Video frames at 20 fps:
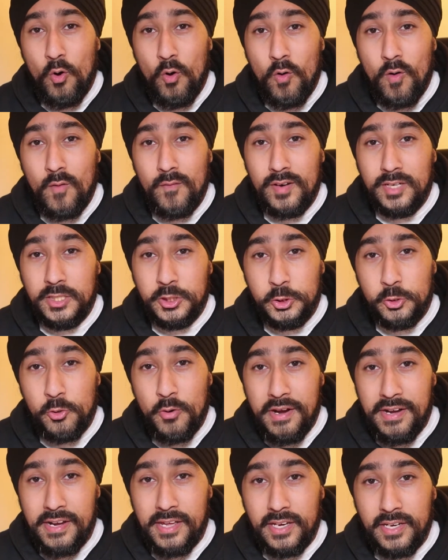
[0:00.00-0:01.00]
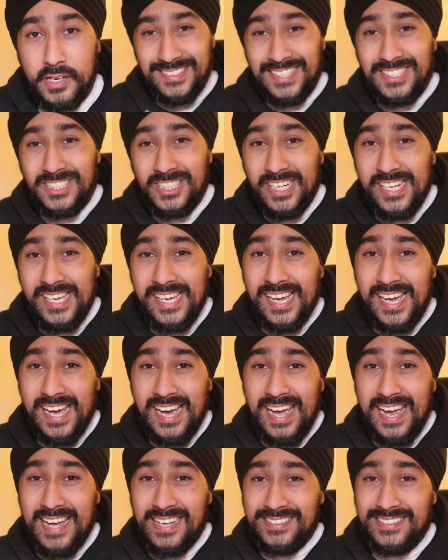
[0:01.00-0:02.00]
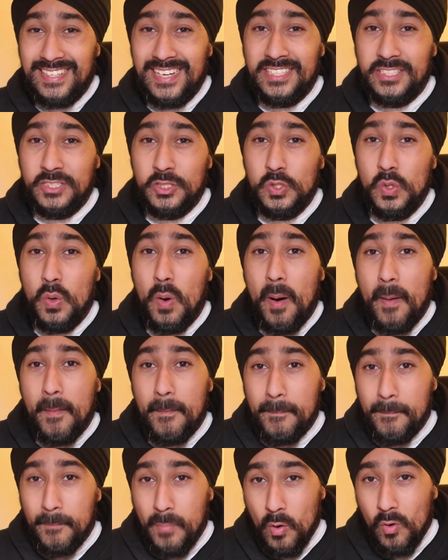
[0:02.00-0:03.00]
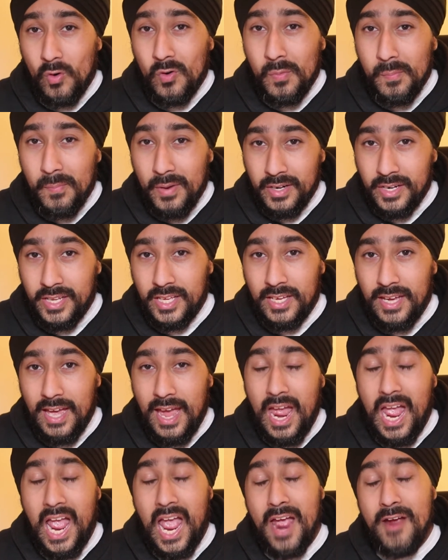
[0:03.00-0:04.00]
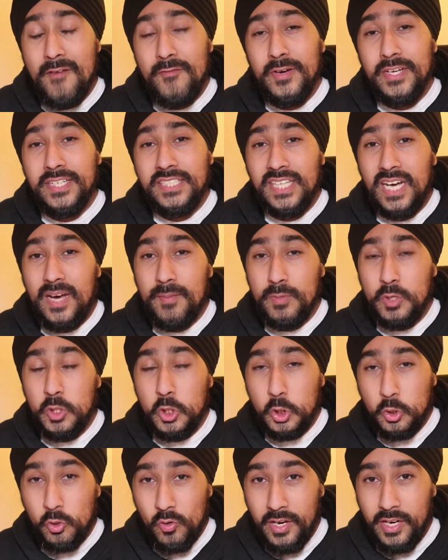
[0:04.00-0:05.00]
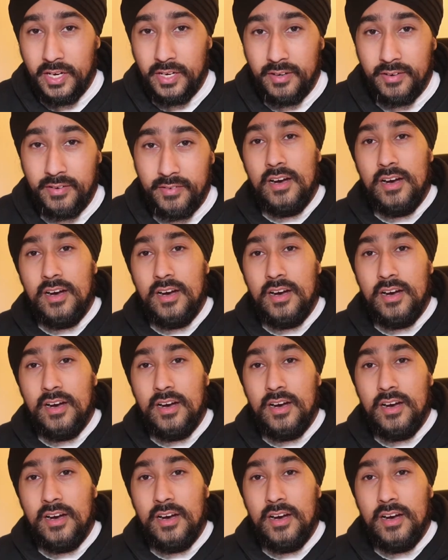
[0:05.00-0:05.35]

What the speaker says: of trading. Essentially, it lets you borrow money every time you trade.